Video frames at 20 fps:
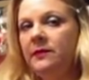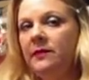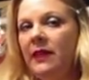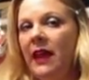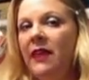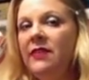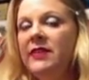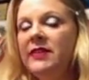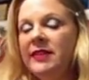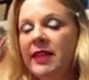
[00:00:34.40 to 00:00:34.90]

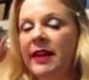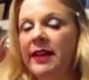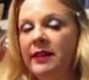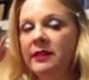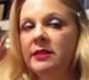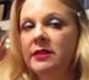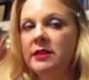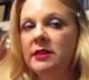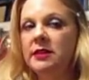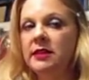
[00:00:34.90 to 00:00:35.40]
and the
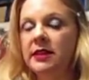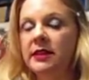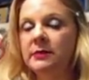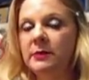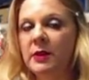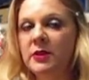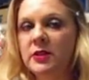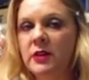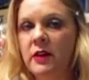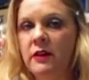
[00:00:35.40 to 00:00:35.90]
second 6
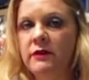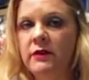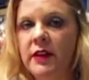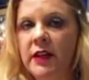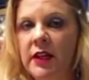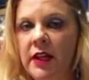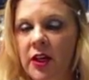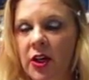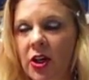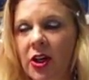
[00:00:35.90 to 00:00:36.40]
months of the
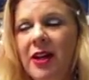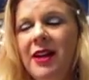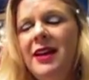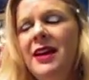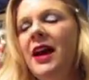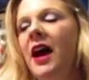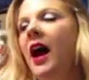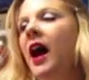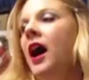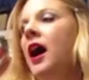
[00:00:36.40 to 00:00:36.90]
year.
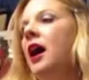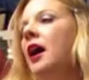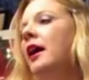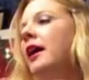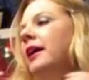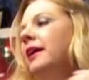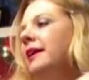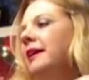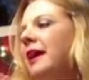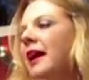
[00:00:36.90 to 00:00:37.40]

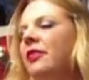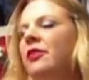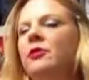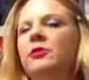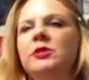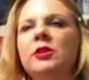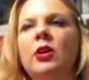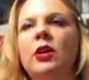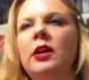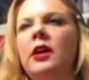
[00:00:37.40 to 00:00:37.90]

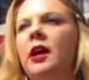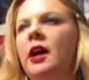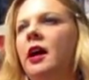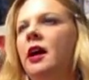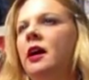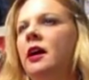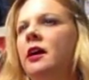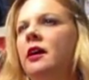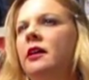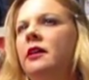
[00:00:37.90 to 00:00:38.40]
Those
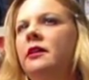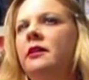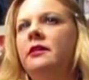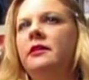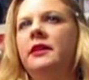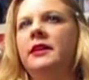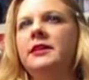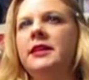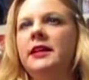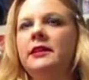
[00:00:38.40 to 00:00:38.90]
are,
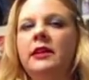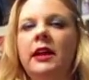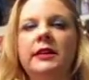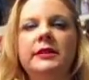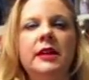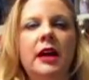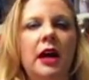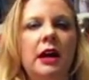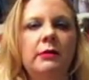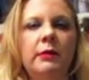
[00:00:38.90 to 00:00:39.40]
they take a lot of
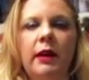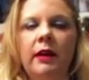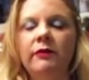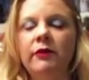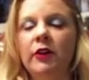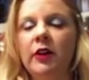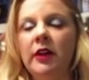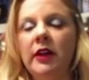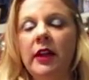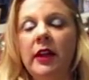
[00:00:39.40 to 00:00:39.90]
time,
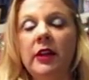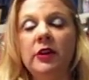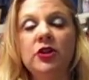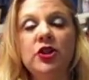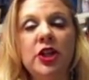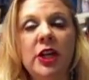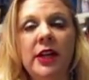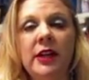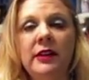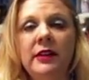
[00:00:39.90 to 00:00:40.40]
effort, and
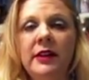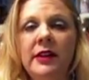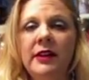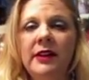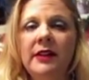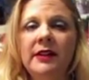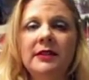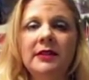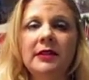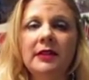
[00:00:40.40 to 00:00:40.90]
energy.
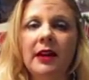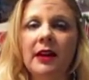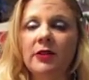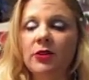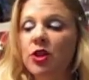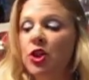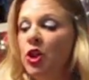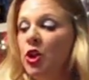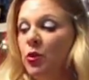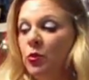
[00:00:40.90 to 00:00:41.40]
It's
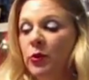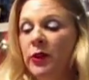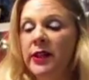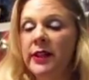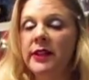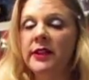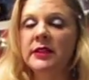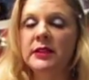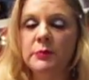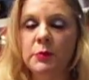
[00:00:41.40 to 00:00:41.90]
2
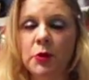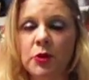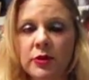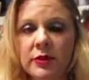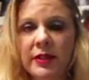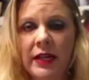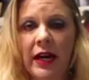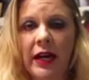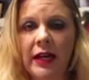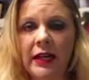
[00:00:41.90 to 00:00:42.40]
readings per
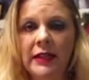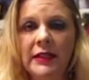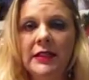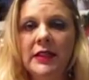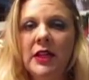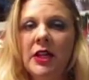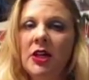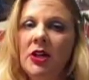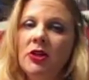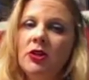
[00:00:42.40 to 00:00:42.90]

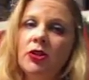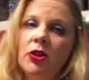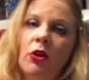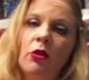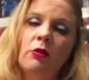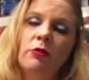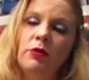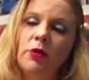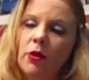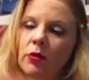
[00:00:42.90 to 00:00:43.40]
sign.
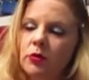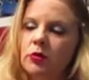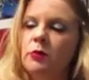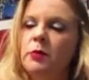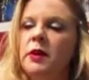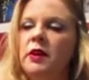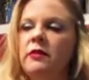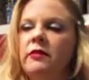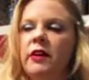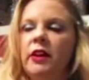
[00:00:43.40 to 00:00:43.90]
So those will
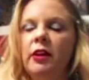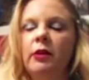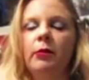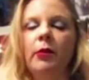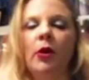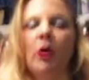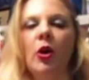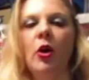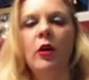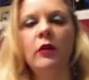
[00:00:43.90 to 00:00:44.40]
be
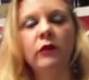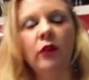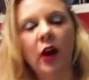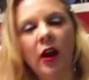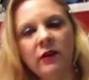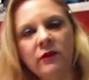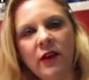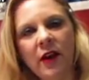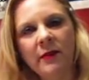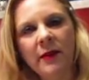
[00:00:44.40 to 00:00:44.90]
available over
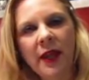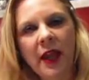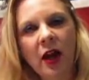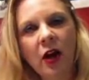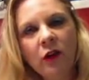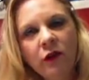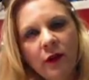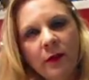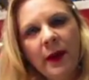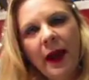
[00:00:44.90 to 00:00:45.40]
on
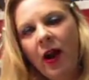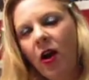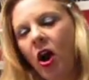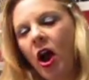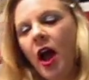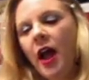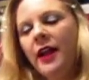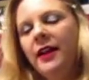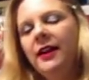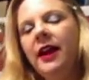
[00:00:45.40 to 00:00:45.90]
Vimeo from now
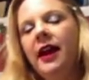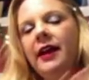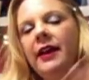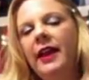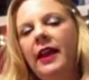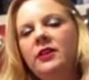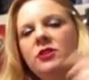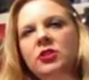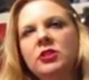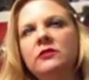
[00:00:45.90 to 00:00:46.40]
on.
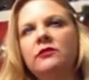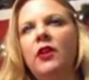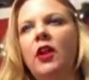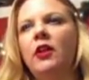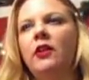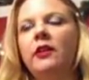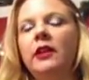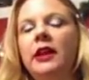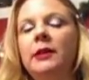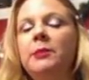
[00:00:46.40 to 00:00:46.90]
Again, just
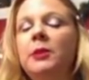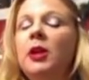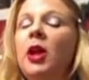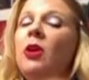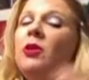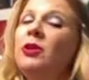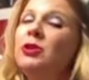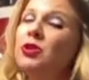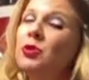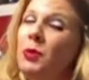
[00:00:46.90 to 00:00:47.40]
follow the link below.
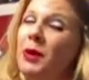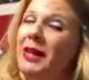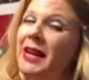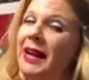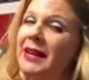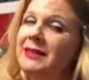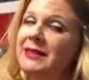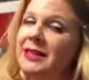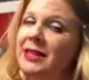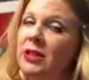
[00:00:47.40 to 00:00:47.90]
Your
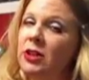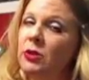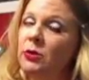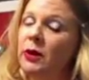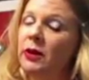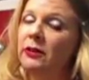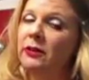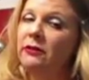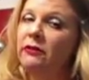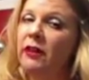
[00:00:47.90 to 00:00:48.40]
2019
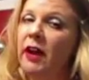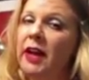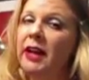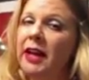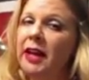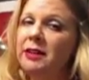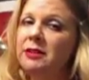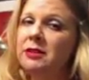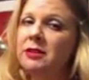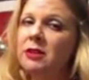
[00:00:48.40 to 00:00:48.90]
Career and
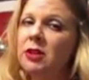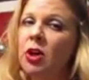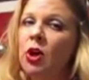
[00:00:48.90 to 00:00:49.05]
Finance